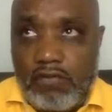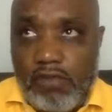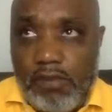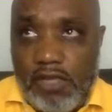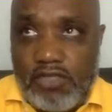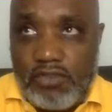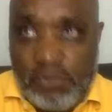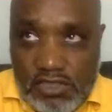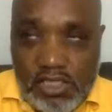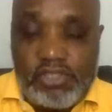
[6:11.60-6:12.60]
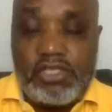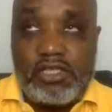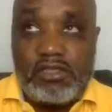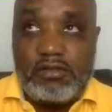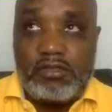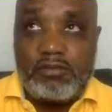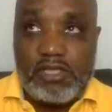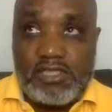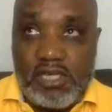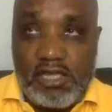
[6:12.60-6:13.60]
from the association,
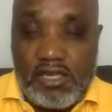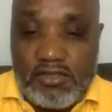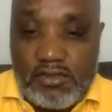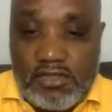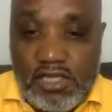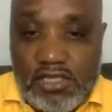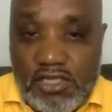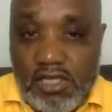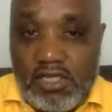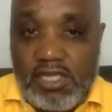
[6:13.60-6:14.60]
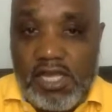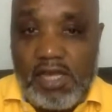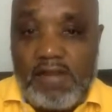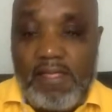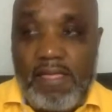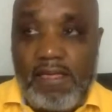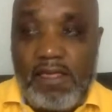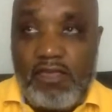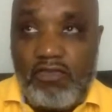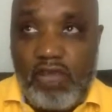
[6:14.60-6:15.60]
president of the association. He had
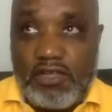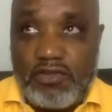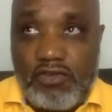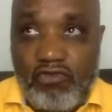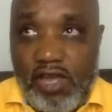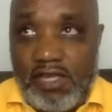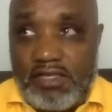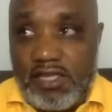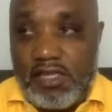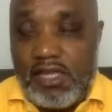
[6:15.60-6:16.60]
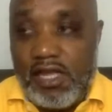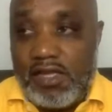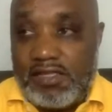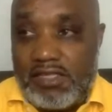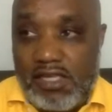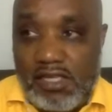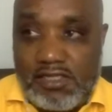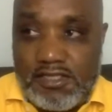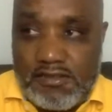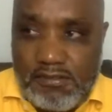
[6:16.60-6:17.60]
he also invited uh,
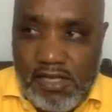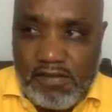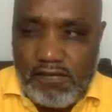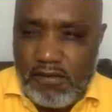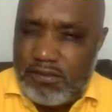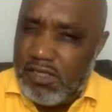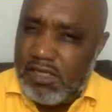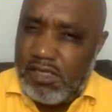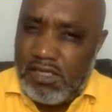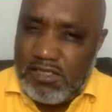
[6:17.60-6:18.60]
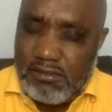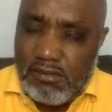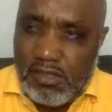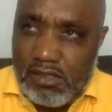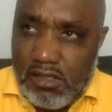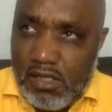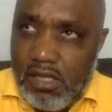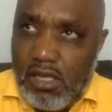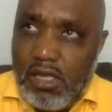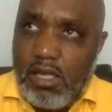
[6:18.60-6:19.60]
Tika Smith from St. Elizabeth,
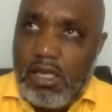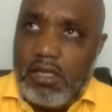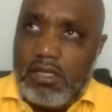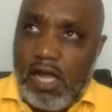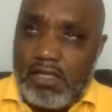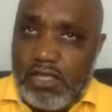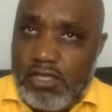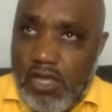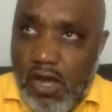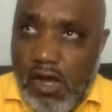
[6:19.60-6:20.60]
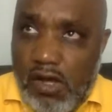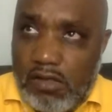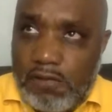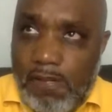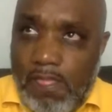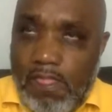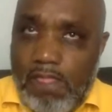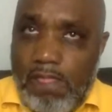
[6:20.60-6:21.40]
Dr. Young,